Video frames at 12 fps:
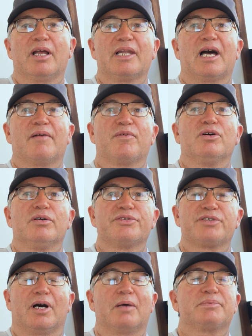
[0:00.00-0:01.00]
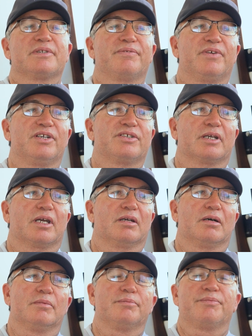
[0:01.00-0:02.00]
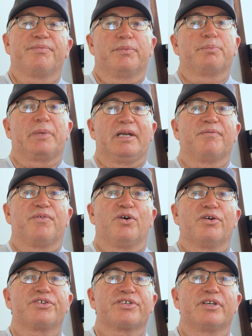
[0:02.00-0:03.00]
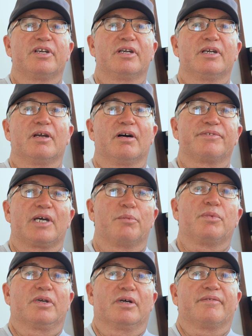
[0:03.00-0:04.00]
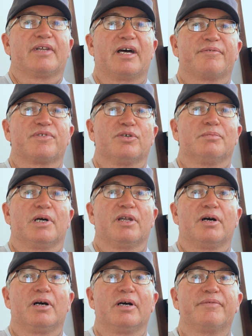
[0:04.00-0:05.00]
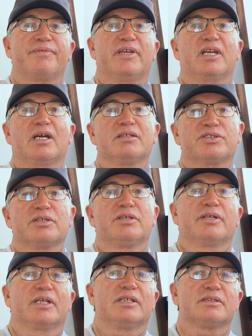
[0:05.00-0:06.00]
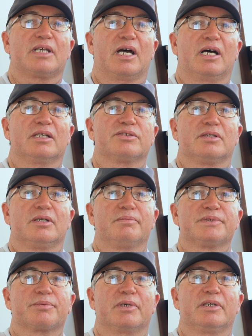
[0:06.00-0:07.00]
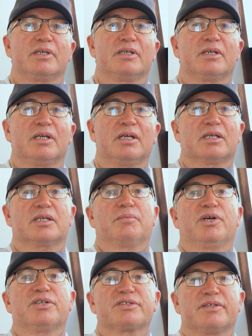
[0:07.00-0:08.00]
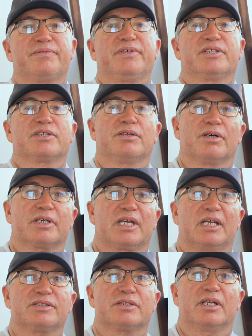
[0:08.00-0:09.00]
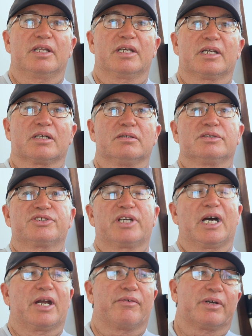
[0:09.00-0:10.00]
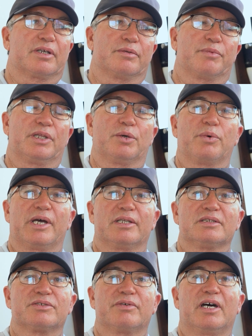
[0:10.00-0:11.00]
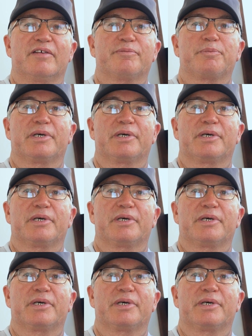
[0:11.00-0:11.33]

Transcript: love all types of fishing, and I've been fortunate. I've done what I've loved all my life. Sure, there's hard times when you're commercial fishing, not catching anything, or chartering, and when the weather's rough.